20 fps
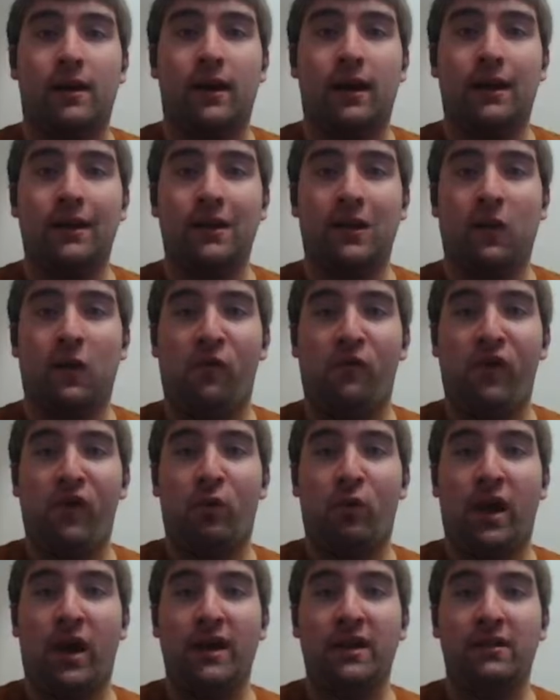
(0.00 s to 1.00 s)
Hello
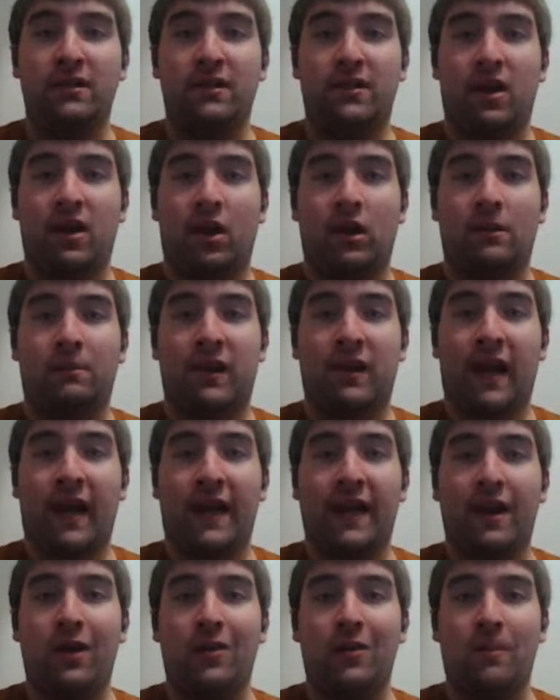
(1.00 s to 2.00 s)
everyone, Dark
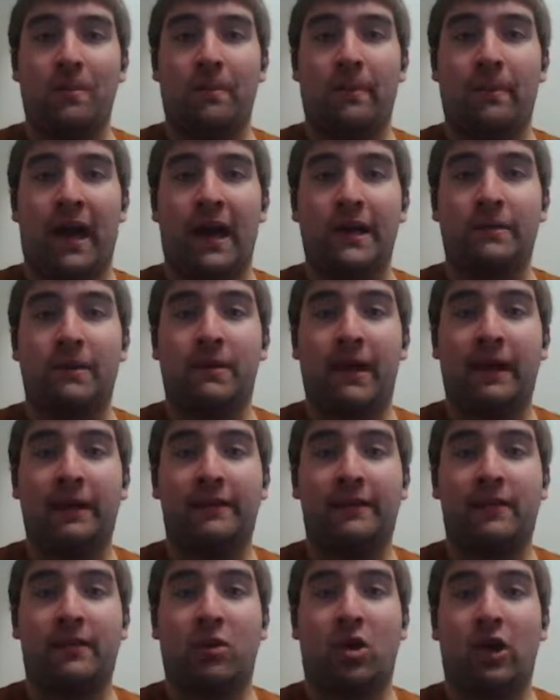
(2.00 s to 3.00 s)
Blaine here, back
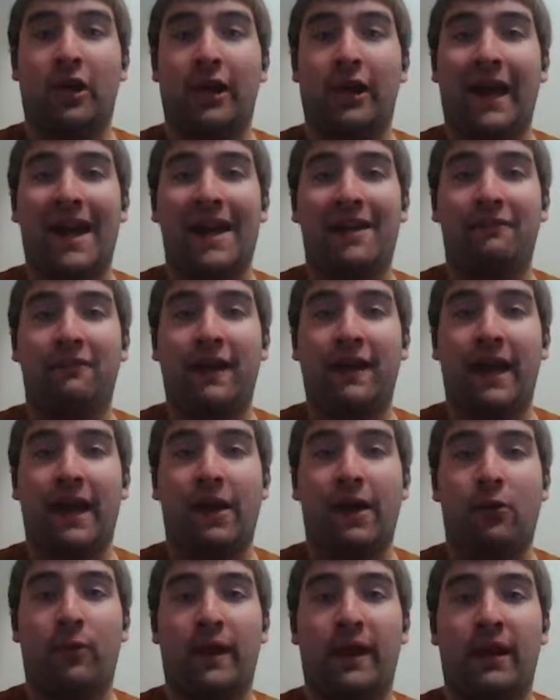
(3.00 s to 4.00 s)
playing some more
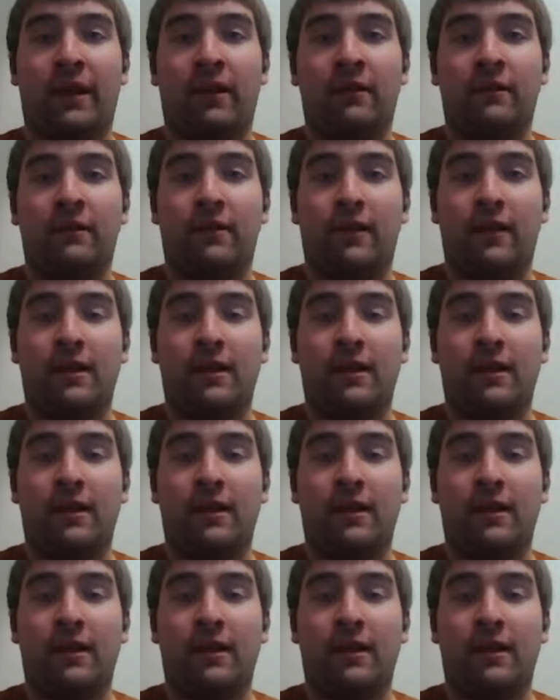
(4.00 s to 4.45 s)
AFK Arena.